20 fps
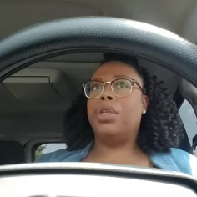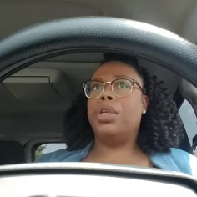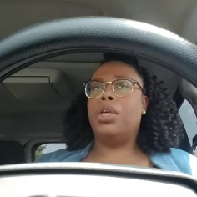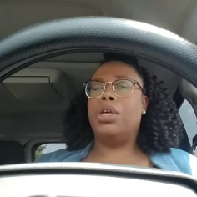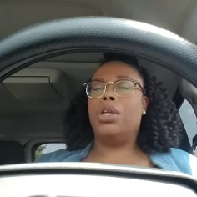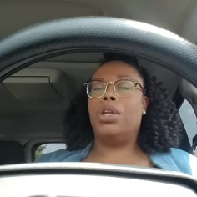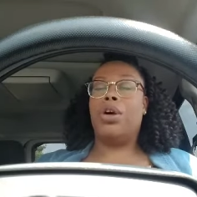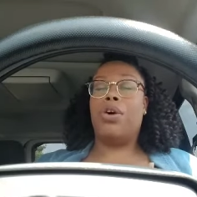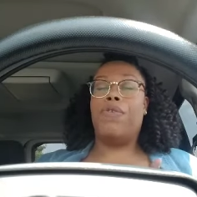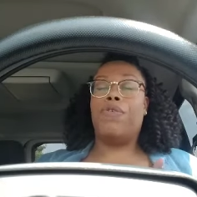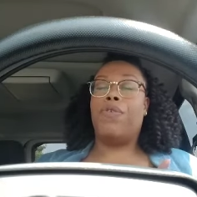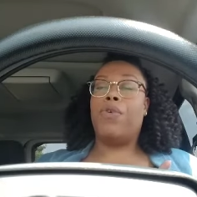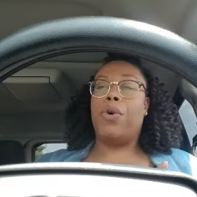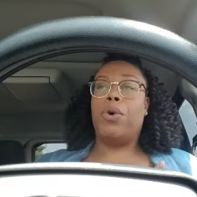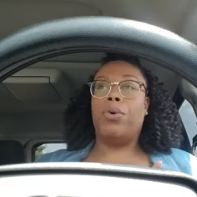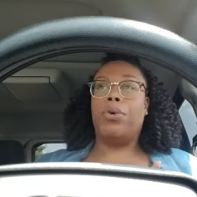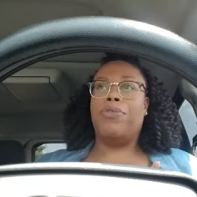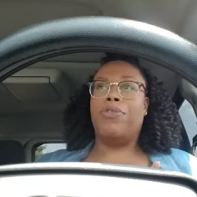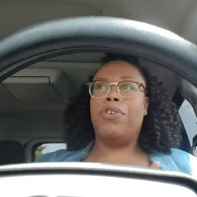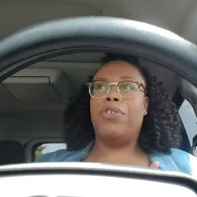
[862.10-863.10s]
you know
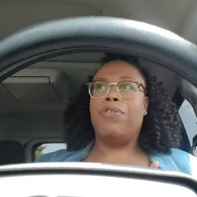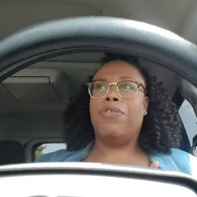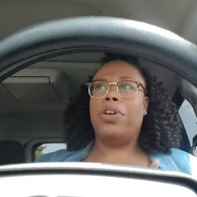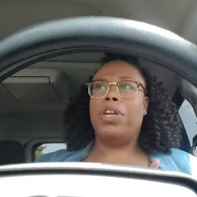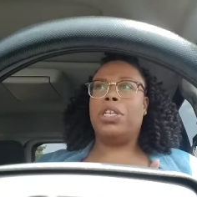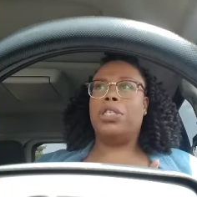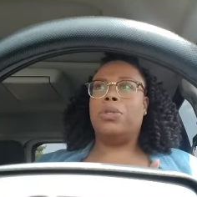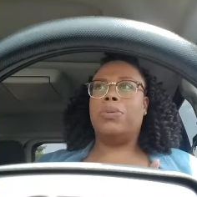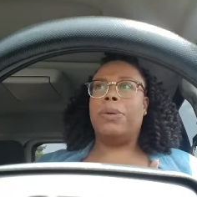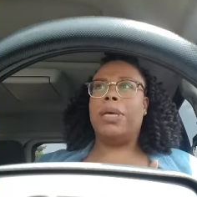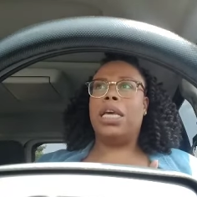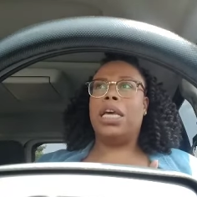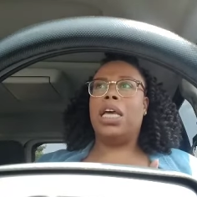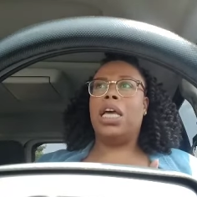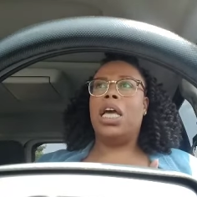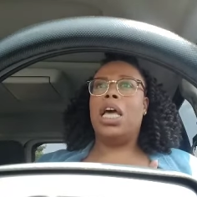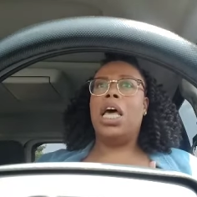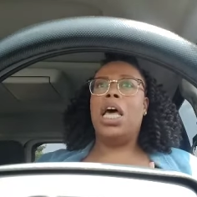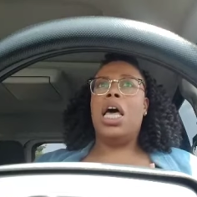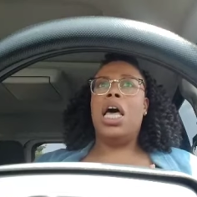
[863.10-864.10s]
for a review for this week
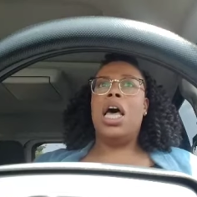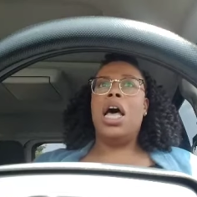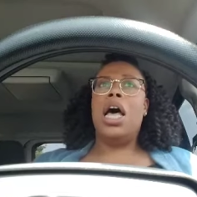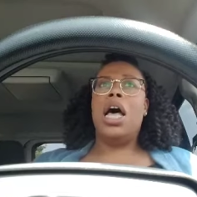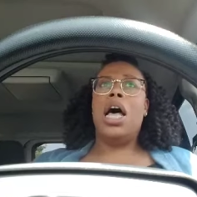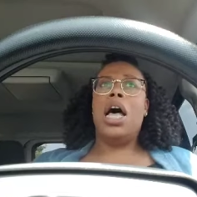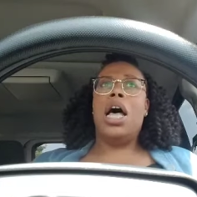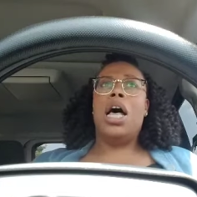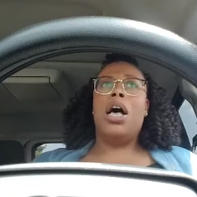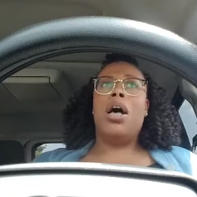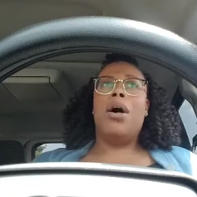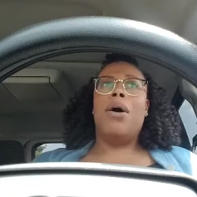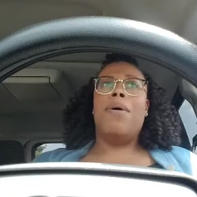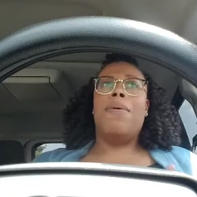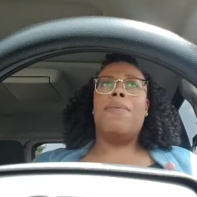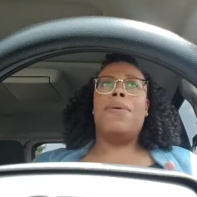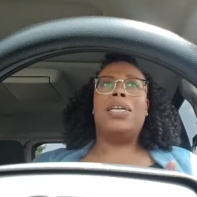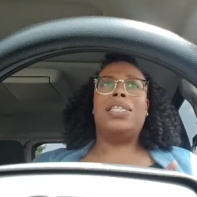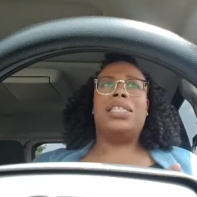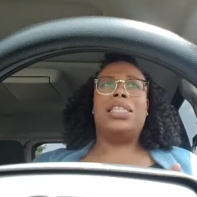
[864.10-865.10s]

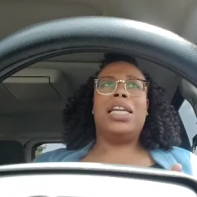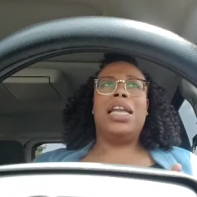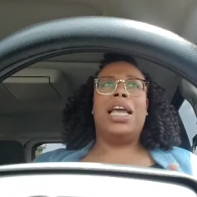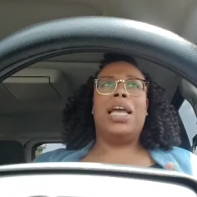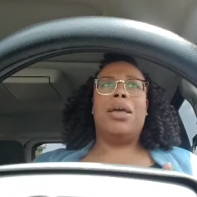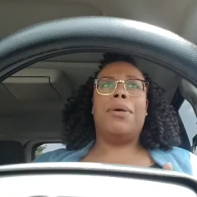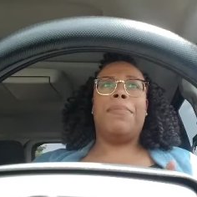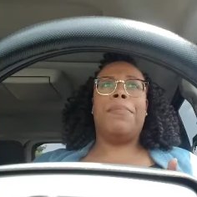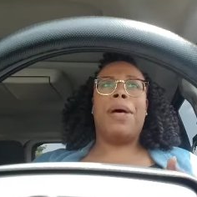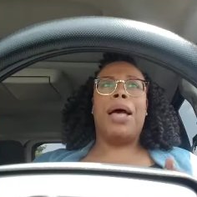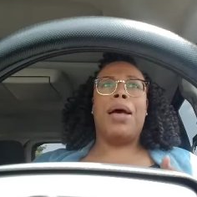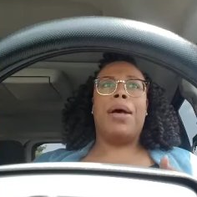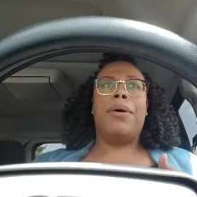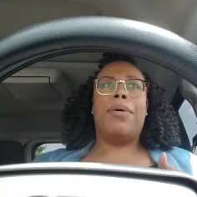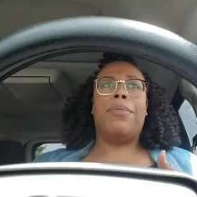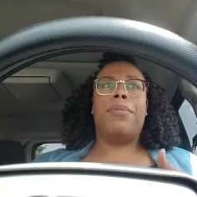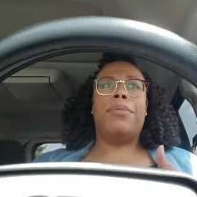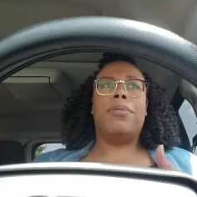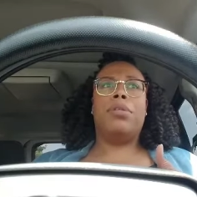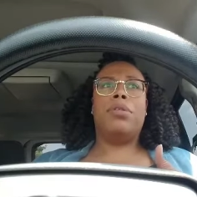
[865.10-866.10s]
what's the name
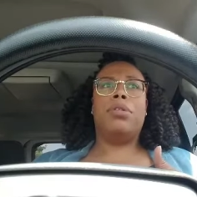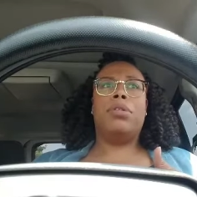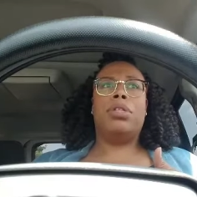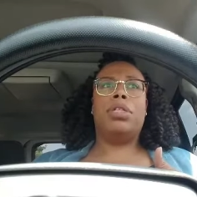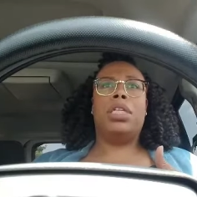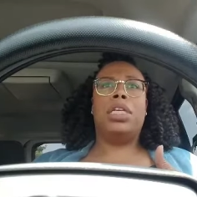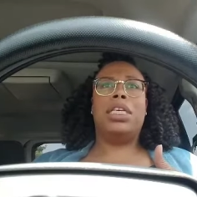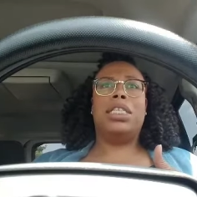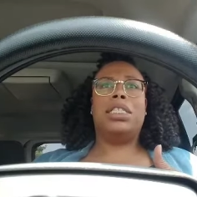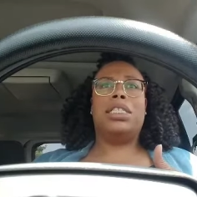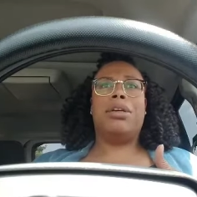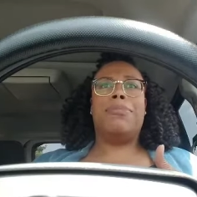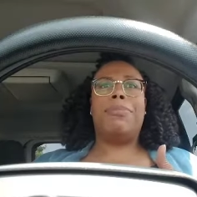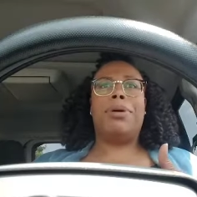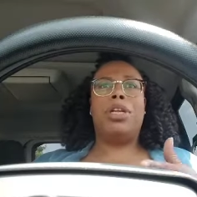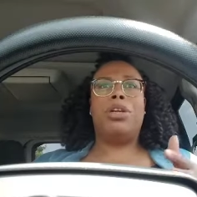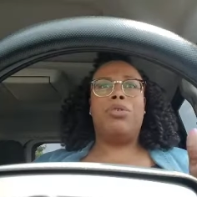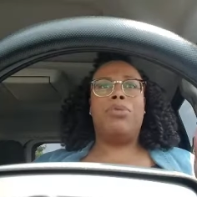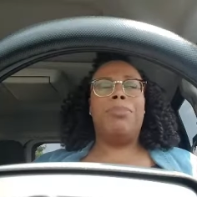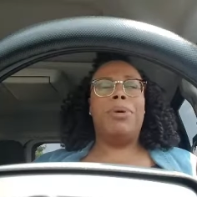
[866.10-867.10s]
my there's
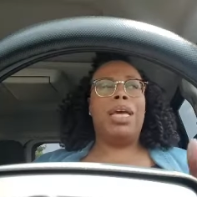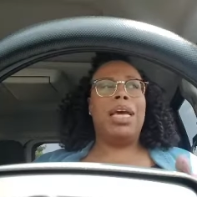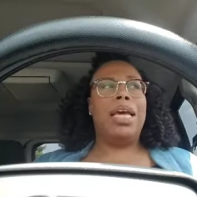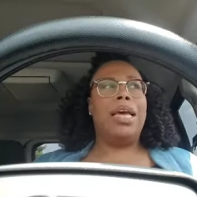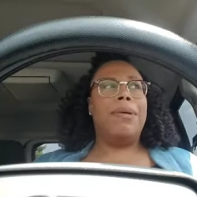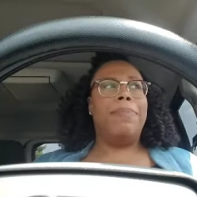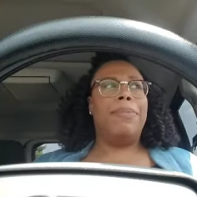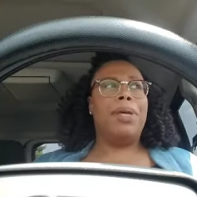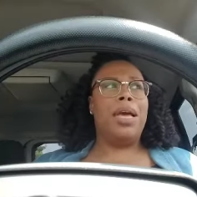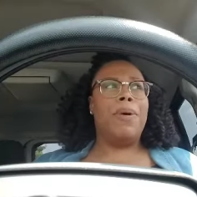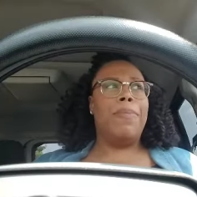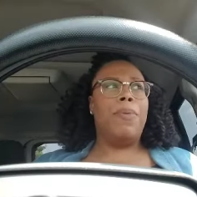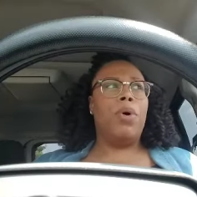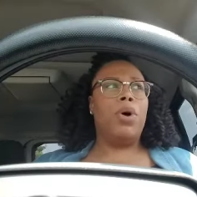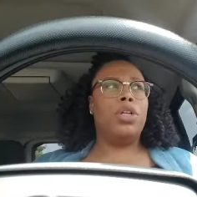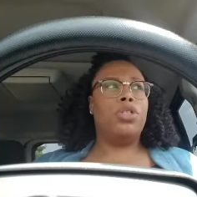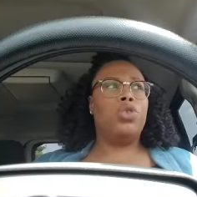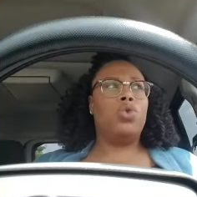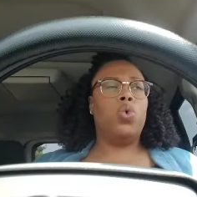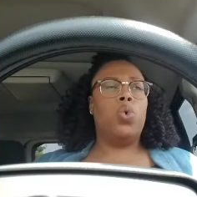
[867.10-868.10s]
somebody who be hitting me up
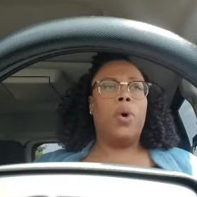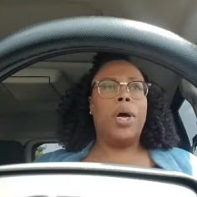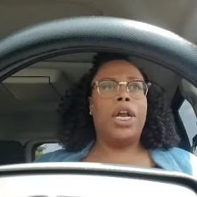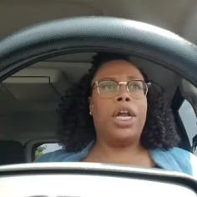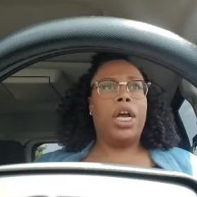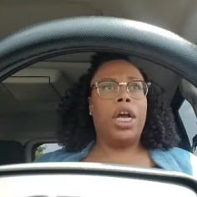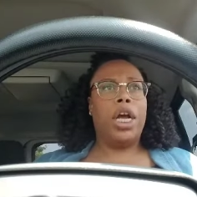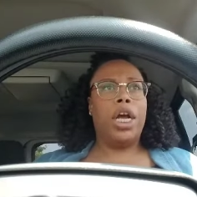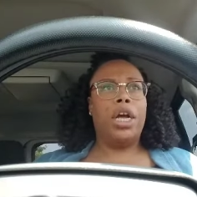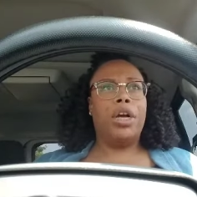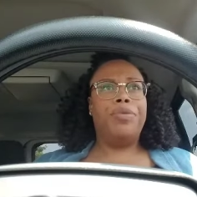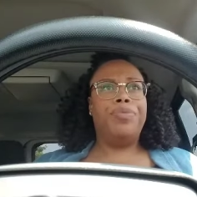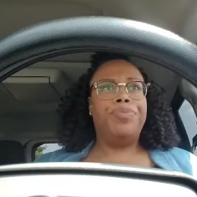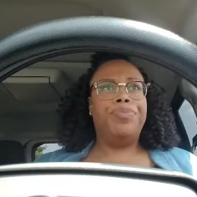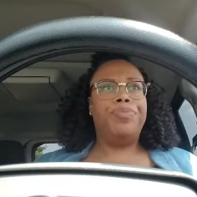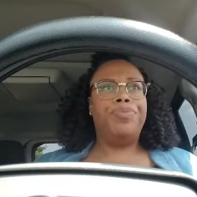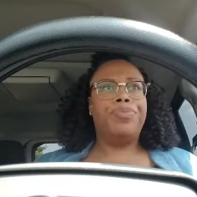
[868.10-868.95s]
on twitter